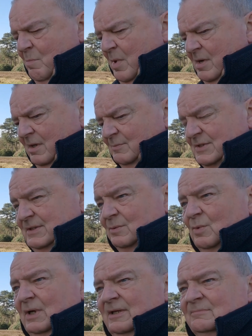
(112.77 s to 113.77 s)
by
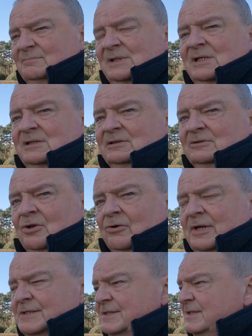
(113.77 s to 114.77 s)
Mr. William
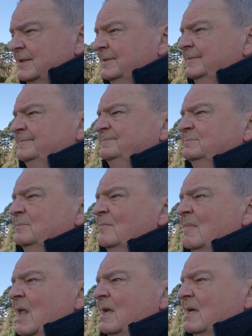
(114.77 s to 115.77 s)
Norris,
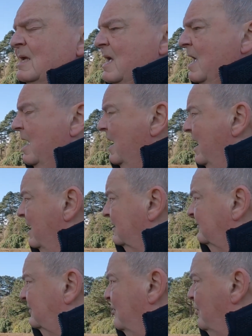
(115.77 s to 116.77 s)

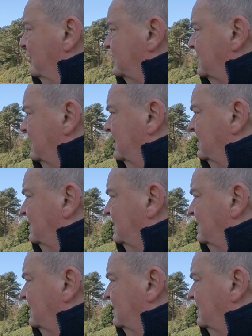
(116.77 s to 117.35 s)
and of course